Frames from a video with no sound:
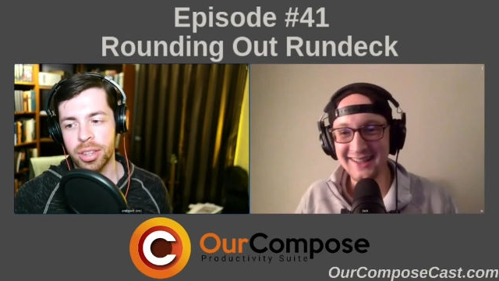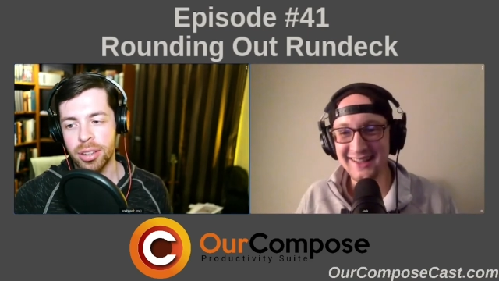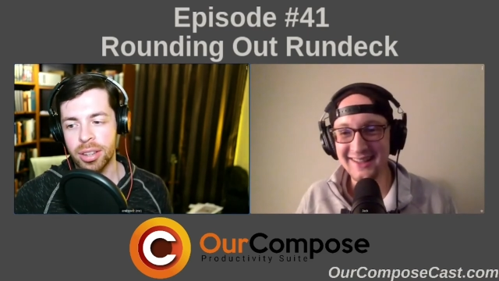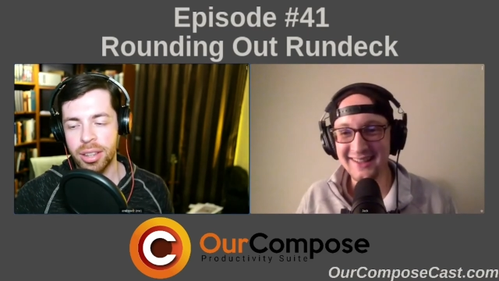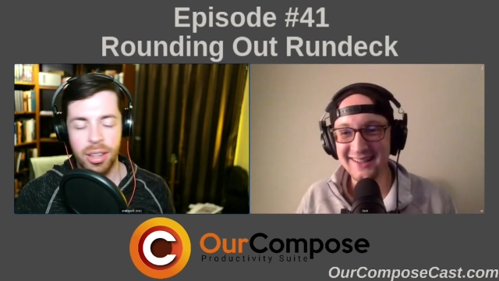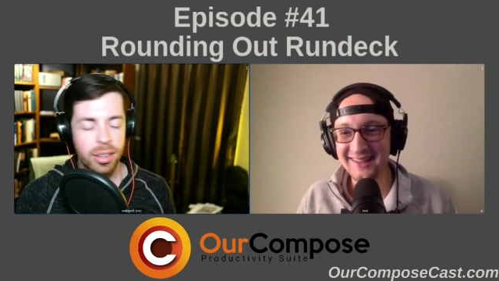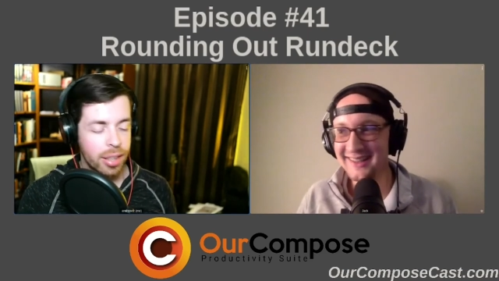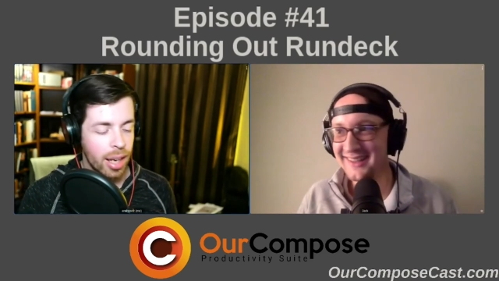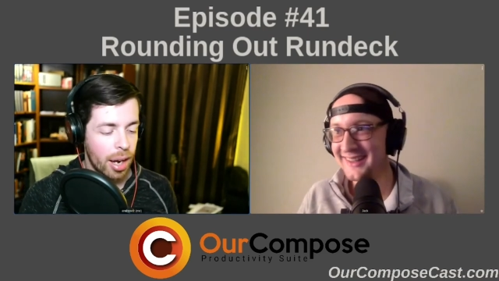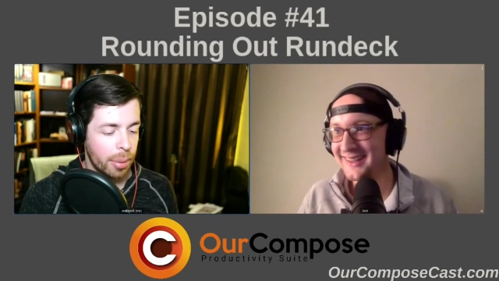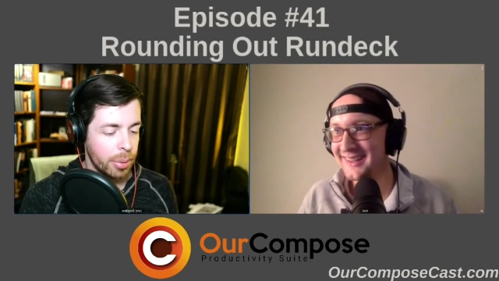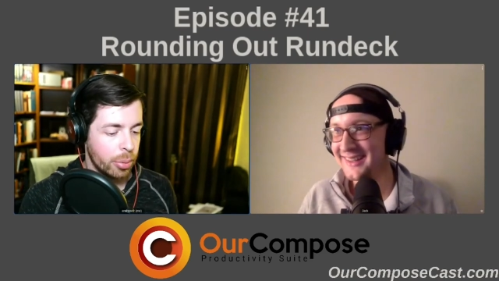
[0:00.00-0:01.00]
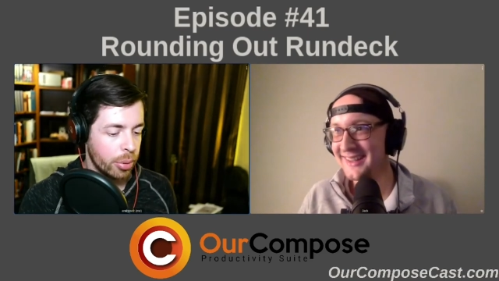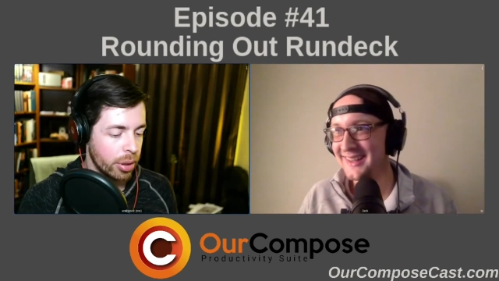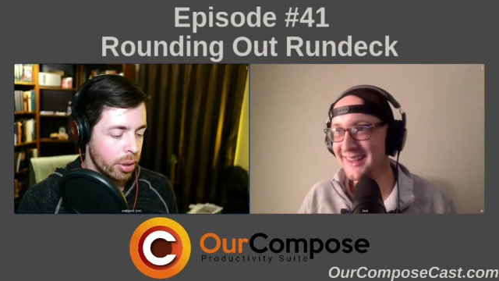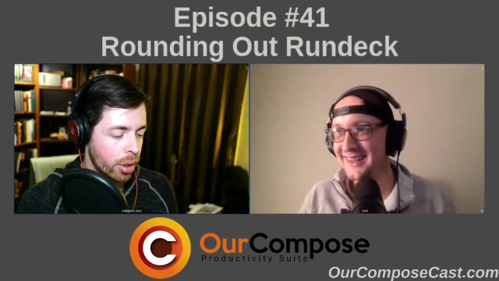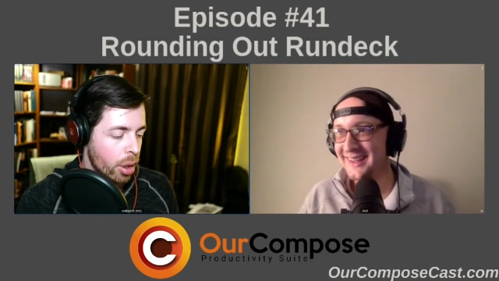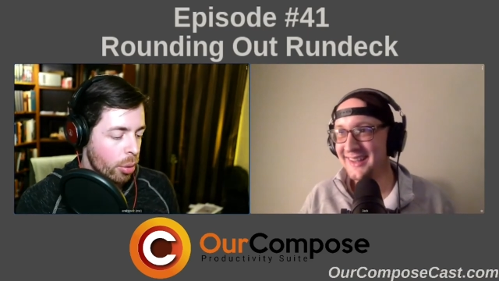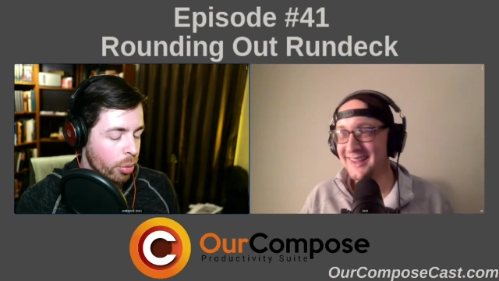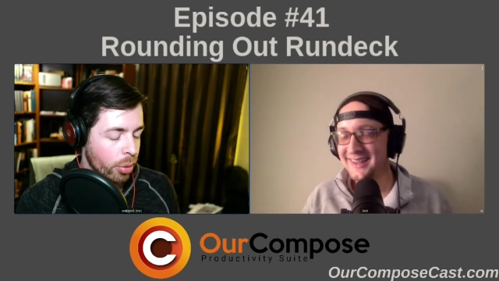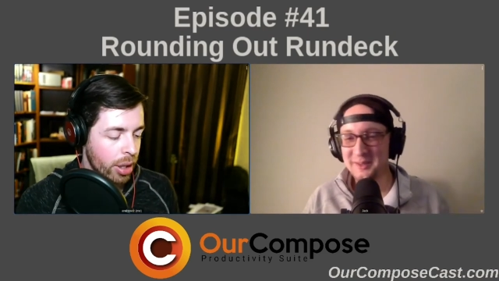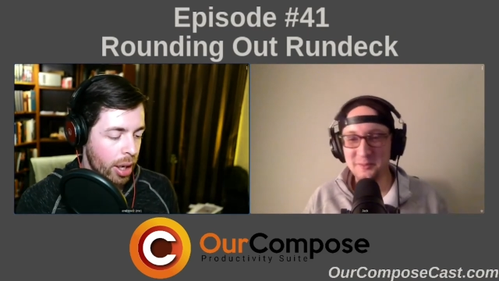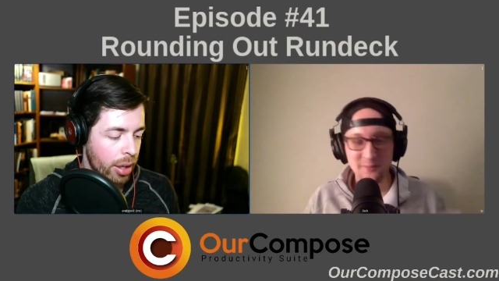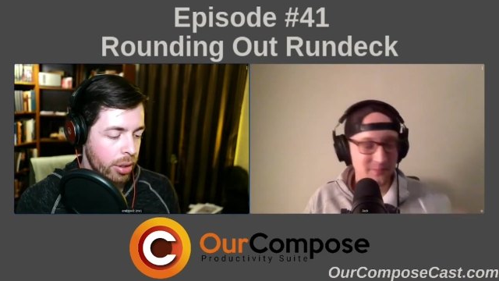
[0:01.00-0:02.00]
Speaker 1: yeah, I mean we're we're
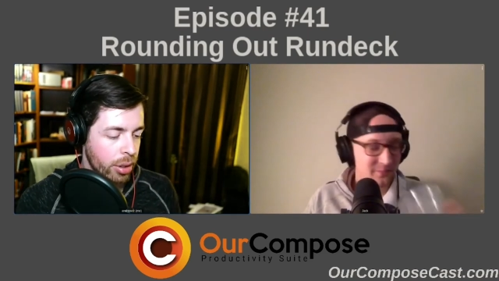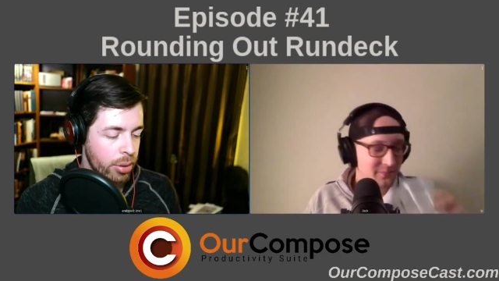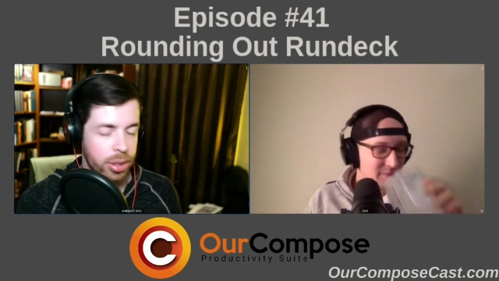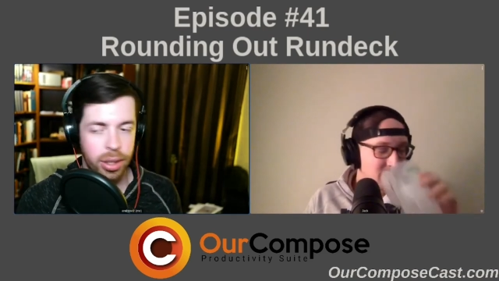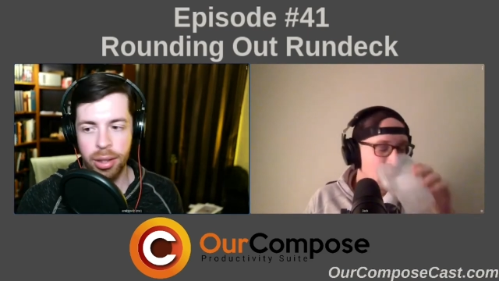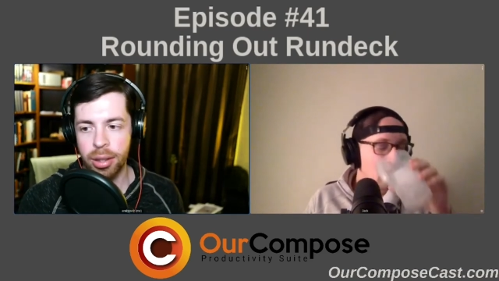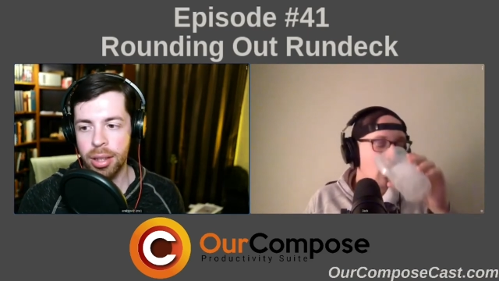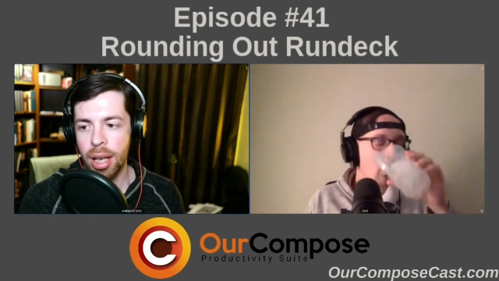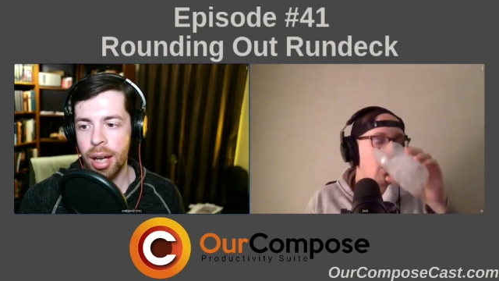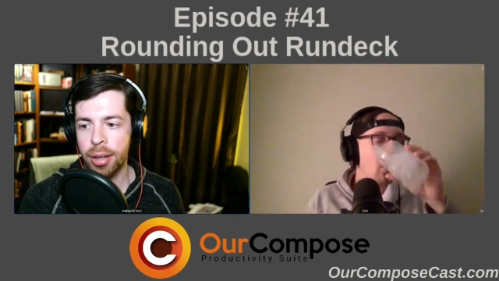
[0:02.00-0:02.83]
not using a lot of